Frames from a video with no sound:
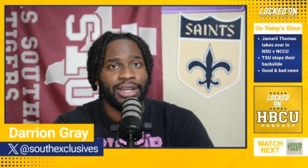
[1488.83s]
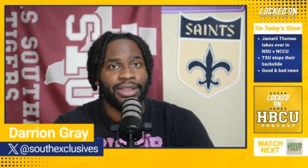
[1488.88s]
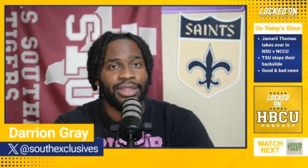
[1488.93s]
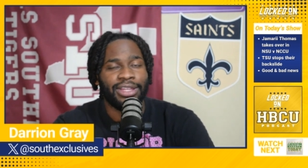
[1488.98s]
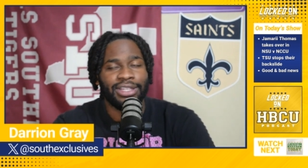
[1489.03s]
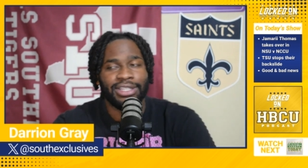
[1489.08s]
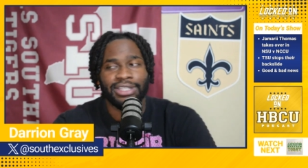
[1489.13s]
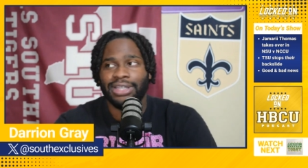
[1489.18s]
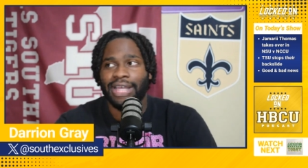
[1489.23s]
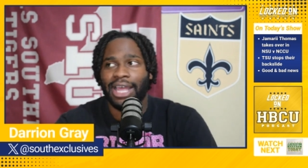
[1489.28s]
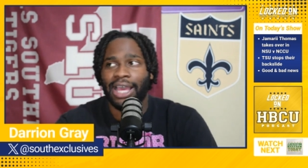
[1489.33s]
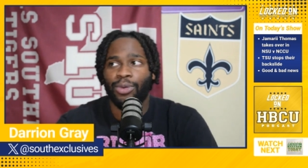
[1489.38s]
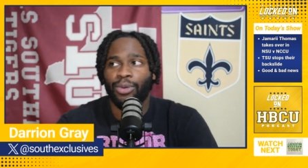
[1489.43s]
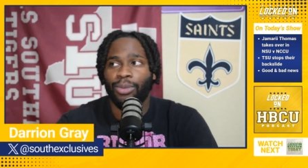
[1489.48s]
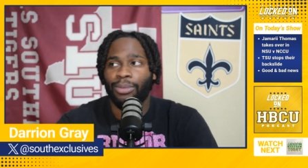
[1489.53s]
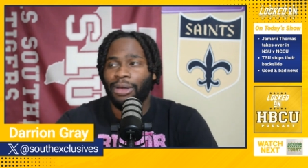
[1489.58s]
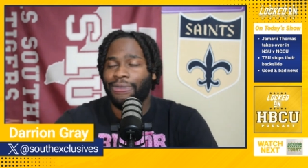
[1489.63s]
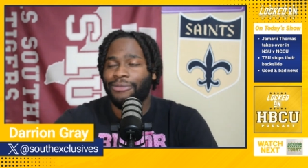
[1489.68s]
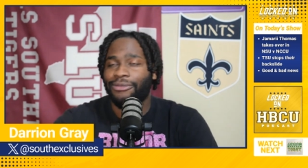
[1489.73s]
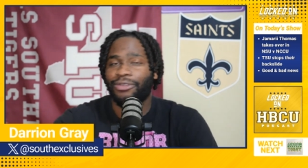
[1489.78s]
This is like when
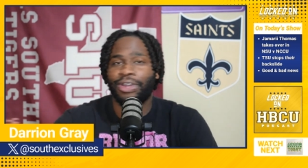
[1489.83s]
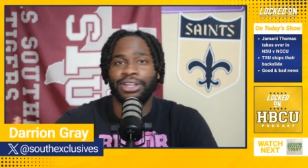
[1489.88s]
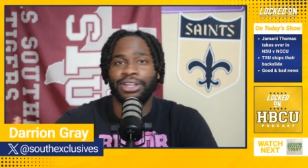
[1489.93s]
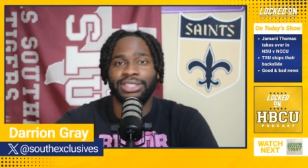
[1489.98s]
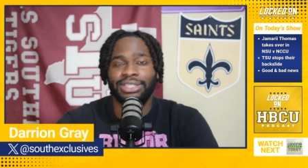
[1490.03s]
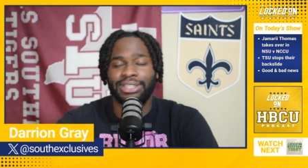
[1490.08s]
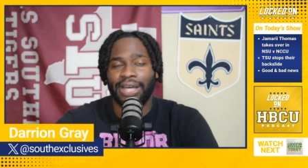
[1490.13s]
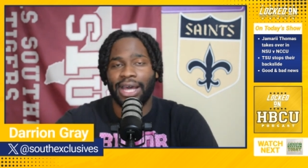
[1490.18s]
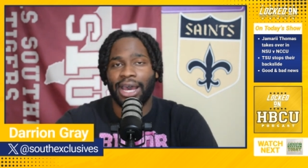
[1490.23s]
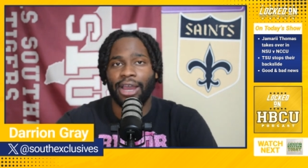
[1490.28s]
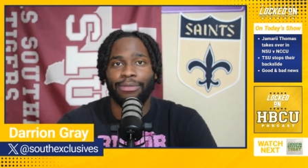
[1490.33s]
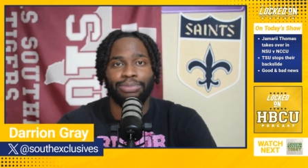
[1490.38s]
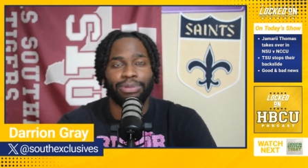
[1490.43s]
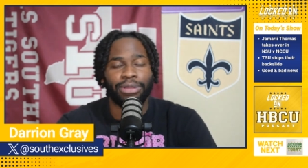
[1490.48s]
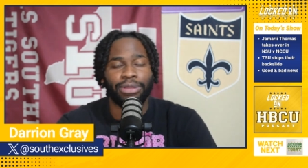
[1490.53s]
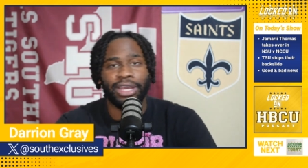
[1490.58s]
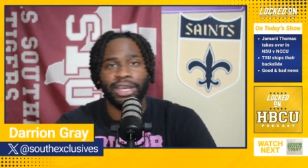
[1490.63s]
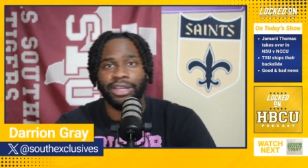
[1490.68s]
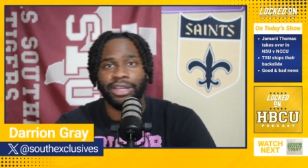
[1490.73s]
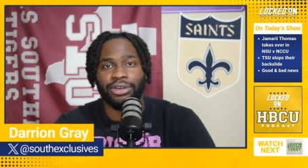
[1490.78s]
my friends and I are
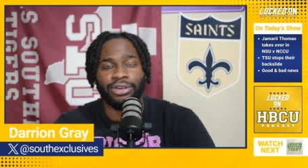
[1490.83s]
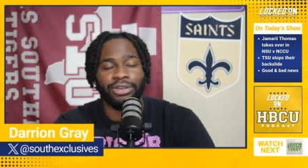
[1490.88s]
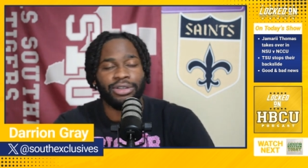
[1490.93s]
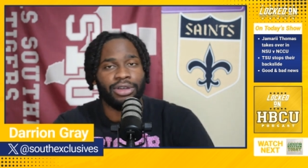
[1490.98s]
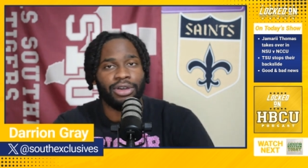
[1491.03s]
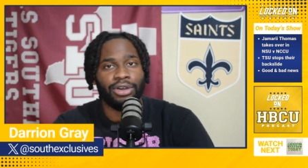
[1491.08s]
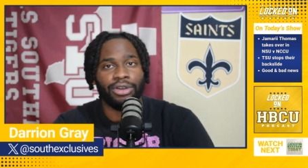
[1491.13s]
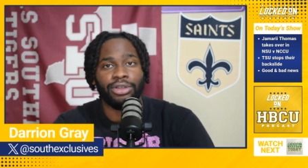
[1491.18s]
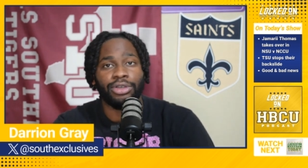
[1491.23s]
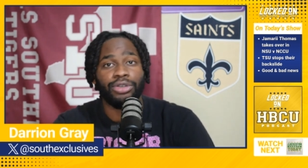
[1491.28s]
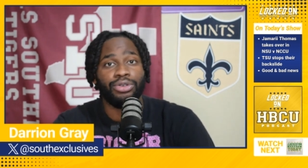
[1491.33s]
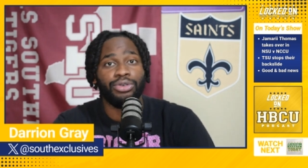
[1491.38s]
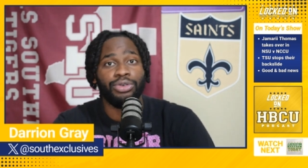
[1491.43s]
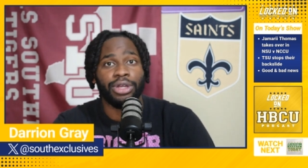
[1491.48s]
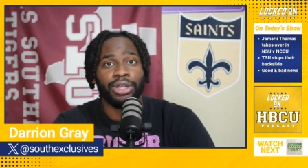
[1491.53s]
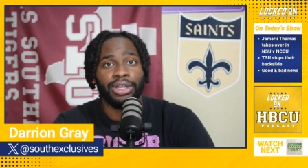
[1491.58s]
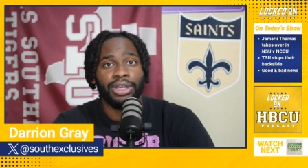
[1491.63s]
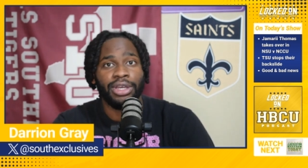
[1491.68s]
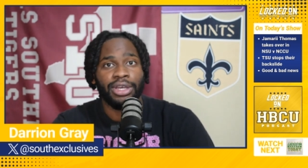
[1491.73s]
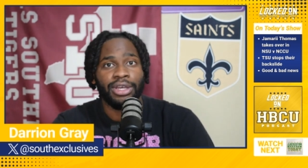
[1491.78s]
playing on the
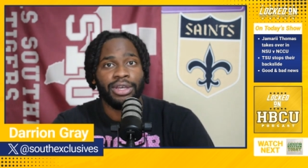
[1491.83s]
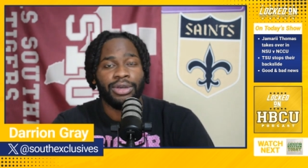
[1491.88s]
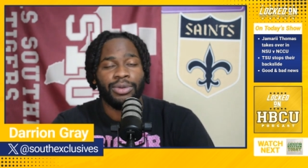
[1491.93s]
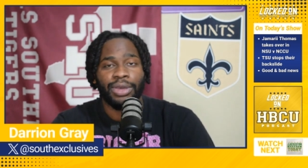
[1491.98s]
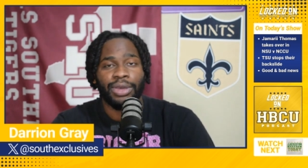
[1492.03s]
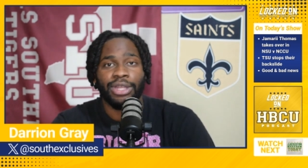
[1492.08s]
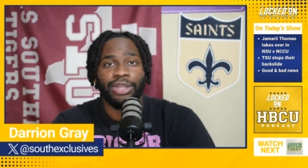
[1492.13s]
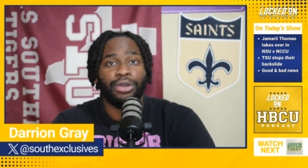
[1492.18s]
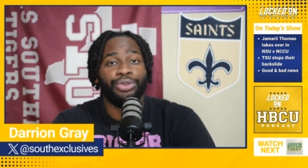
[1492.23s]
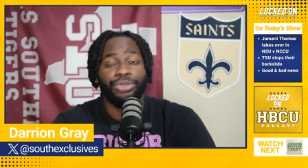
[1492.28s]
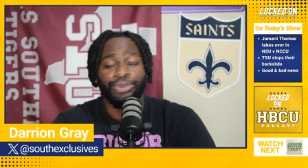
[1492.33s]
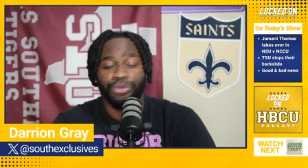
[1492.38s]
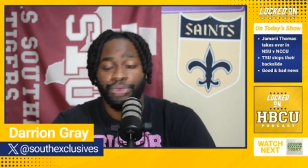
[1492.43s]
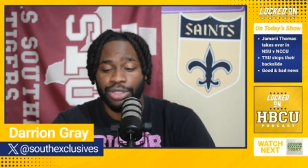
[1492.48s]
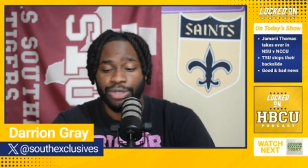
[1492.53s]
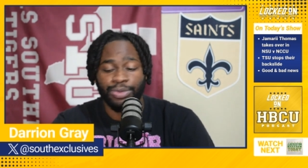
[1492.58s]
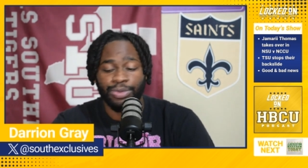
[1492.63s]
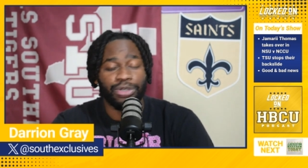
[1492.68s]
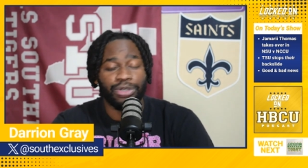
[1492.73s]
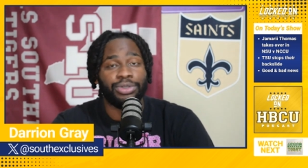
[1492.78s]
court. We ain't no
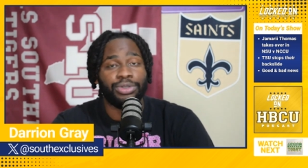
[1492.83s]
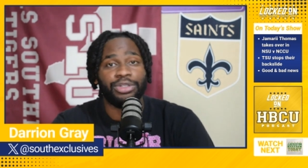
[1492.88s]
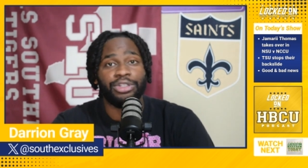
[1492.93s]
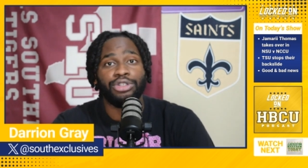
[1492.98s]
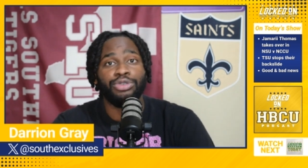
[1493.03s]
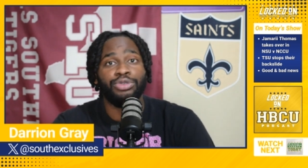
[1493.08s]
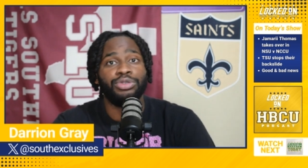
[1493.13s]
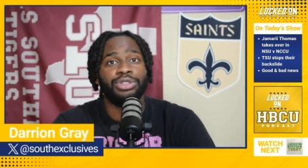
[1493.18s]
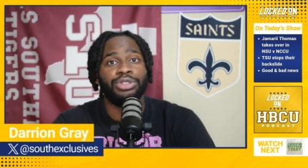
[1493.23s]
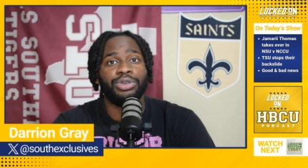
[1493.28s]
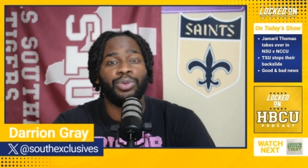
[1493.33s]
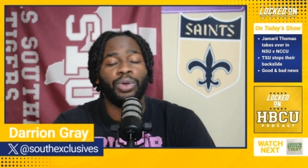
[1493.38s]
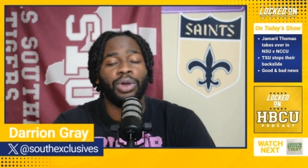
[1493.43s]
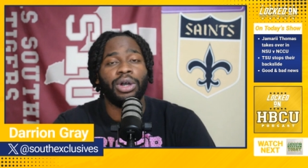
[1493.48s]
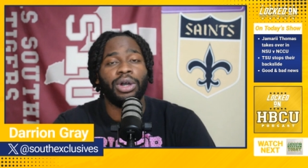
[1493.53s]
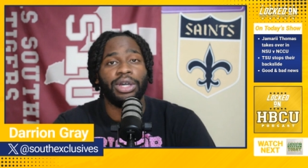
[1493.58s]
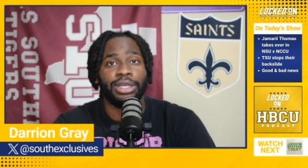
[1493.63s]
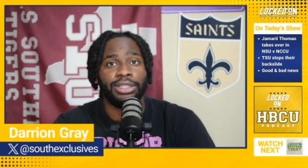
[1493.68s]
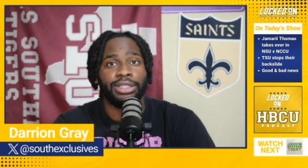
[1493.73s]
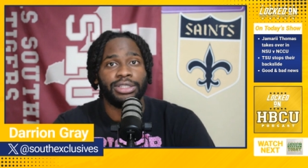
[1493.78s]
3s. We're doing 2s and
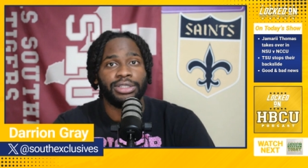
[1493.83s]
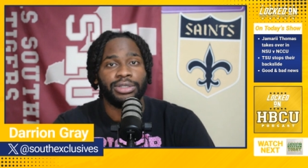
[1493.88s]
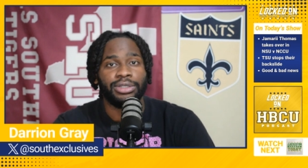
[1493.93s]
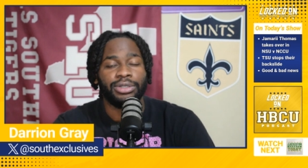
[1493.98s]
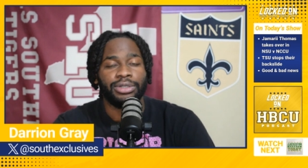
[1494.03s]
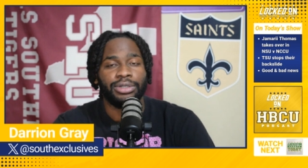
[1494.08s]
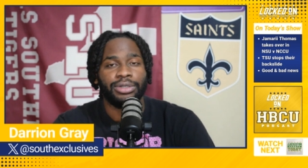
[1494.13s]
1s.